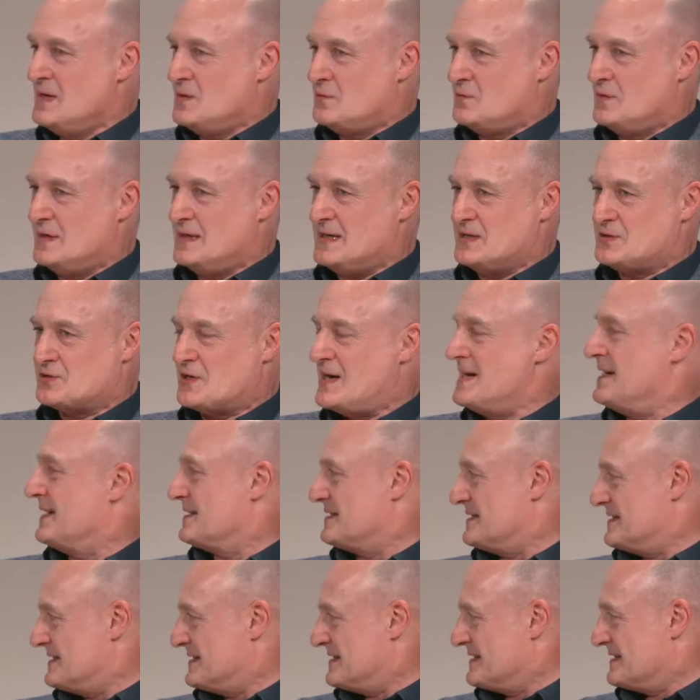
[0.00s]
really training
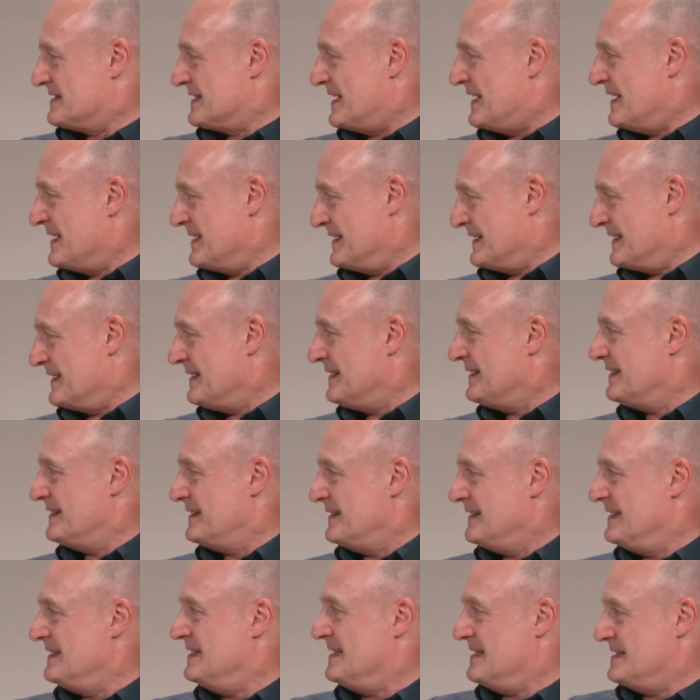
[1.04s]
as a designer
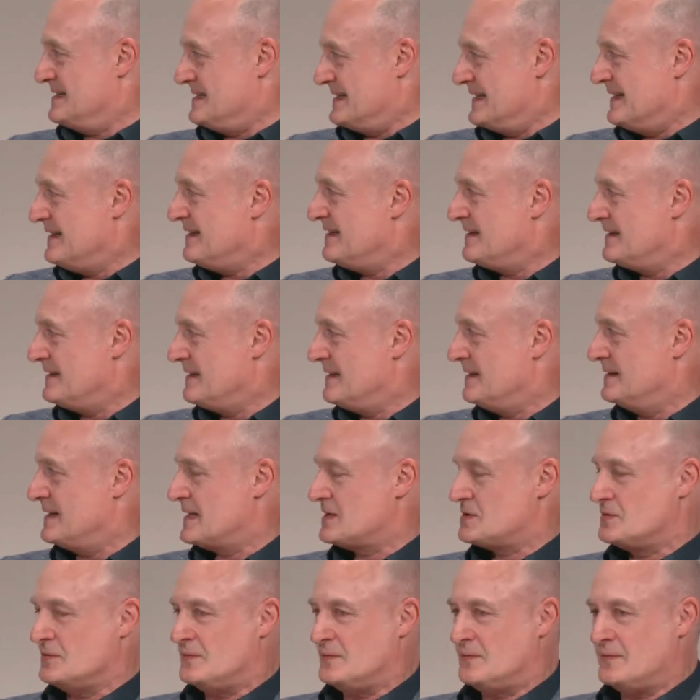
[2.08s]
in India,
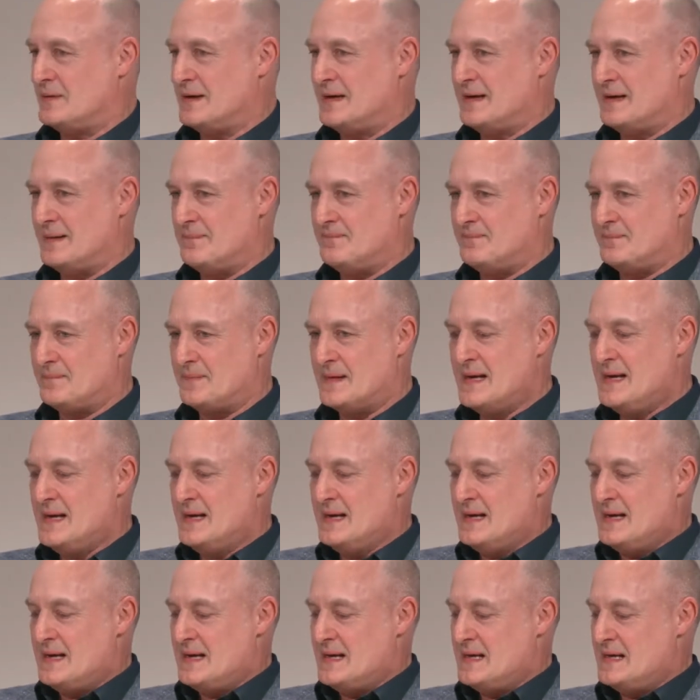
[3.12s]
National
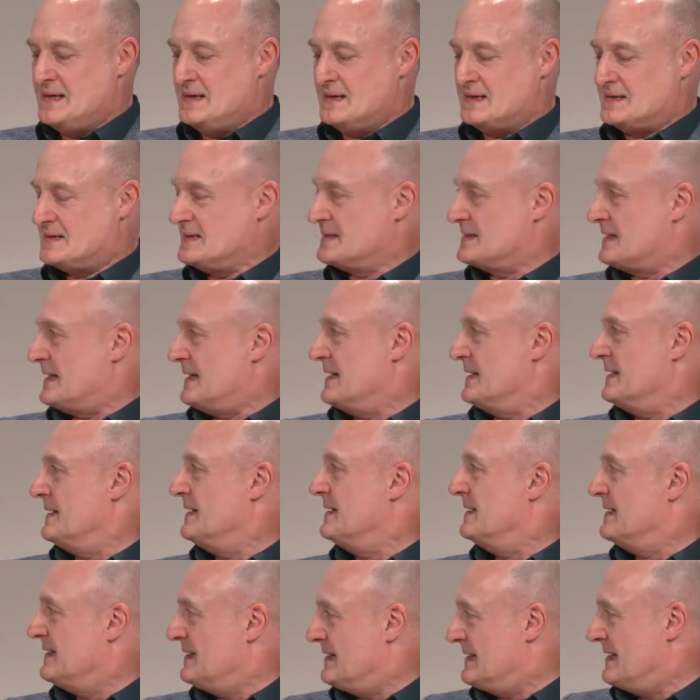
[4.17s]
India Design
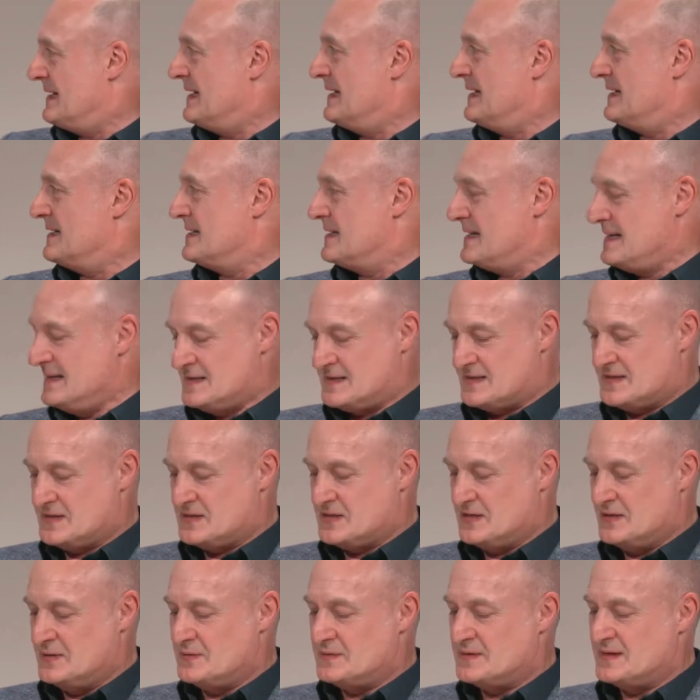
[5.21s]

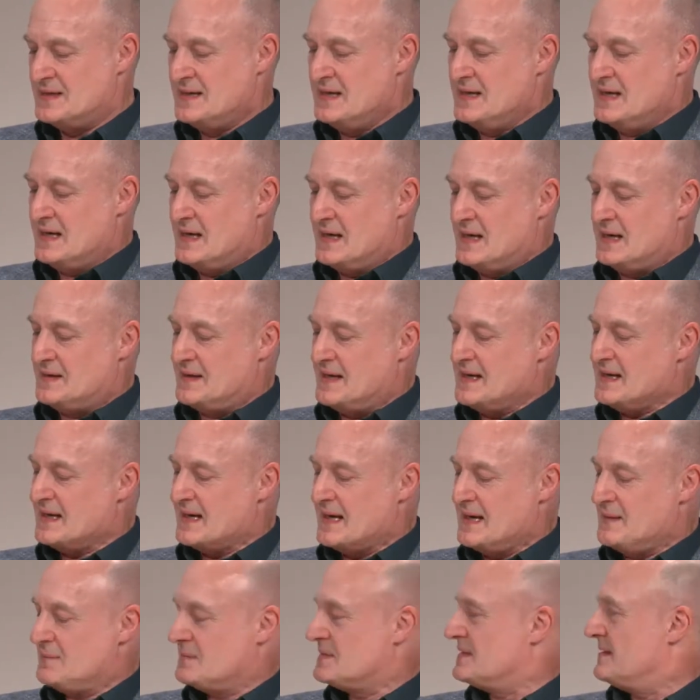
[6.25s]
Institute, and then
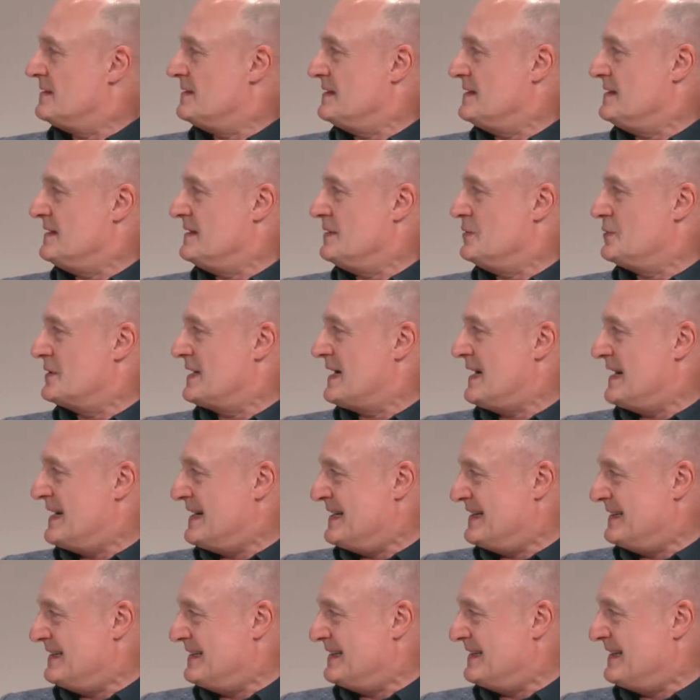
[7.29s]
came to the
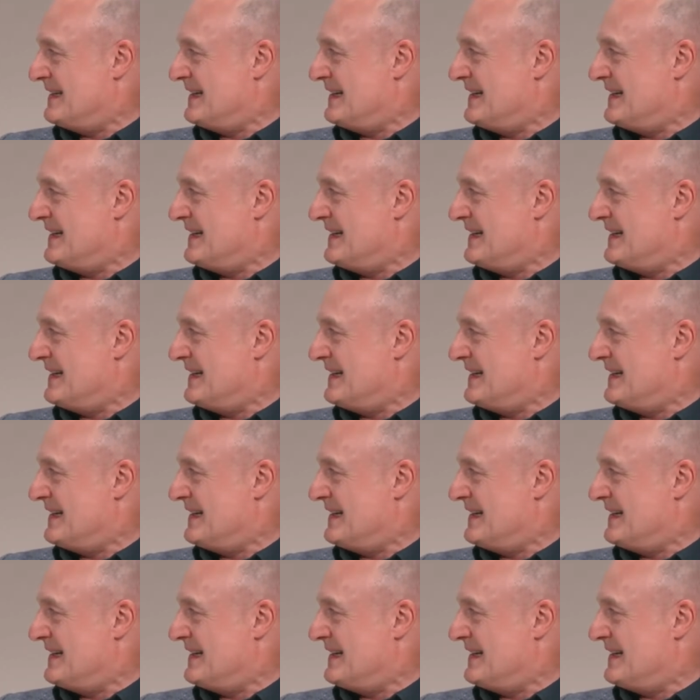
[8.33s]
UK